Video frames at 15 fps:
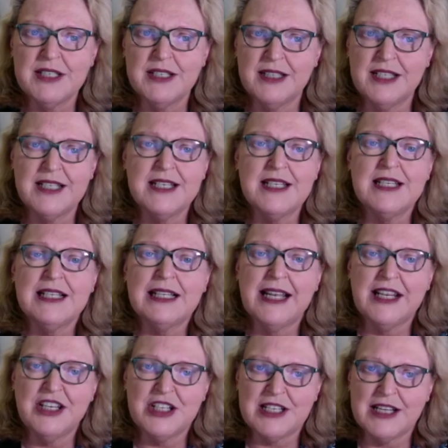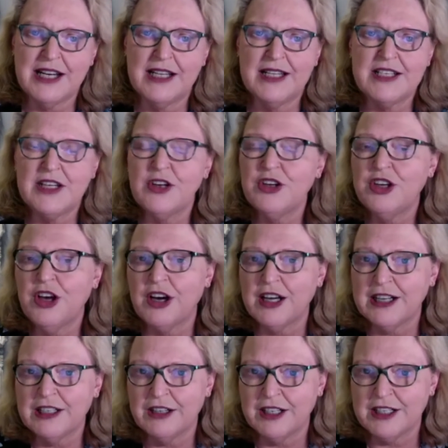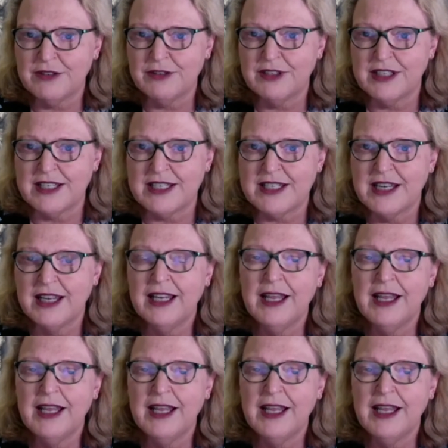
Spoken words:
this isn't legislated, there's no guidelines for this,